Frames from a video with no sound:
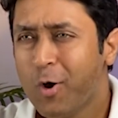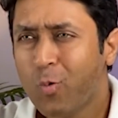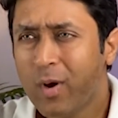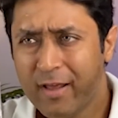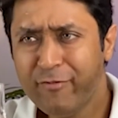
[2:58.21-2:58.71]

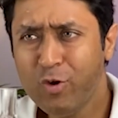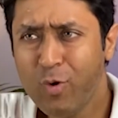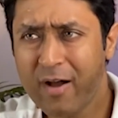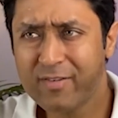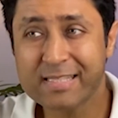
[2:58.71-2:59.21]
Well, if you
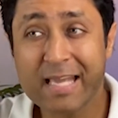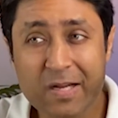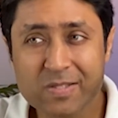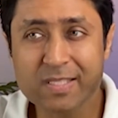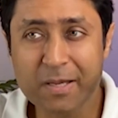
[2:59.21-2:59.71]
have a
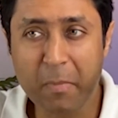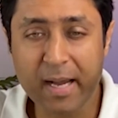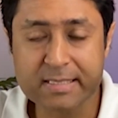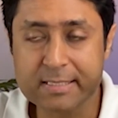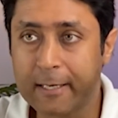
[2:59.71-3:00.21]
scarcity
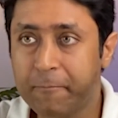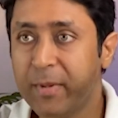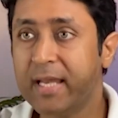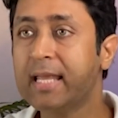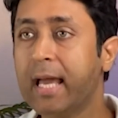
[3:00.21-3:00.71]
mindset,
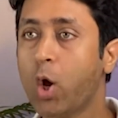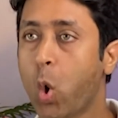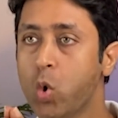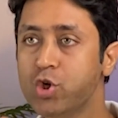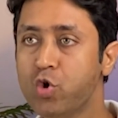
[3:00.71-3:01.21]
it can
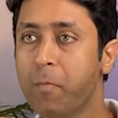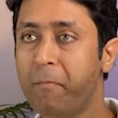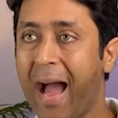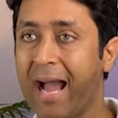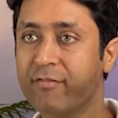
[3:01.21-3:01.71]
hold you
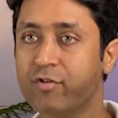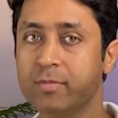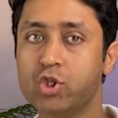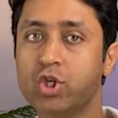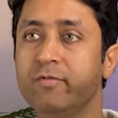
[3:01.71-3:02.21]
back from
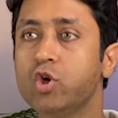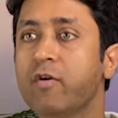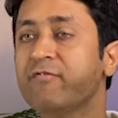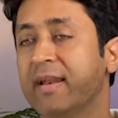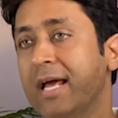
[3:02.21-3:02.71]
achieving your
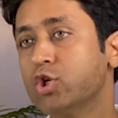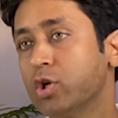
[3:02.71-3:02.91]
financial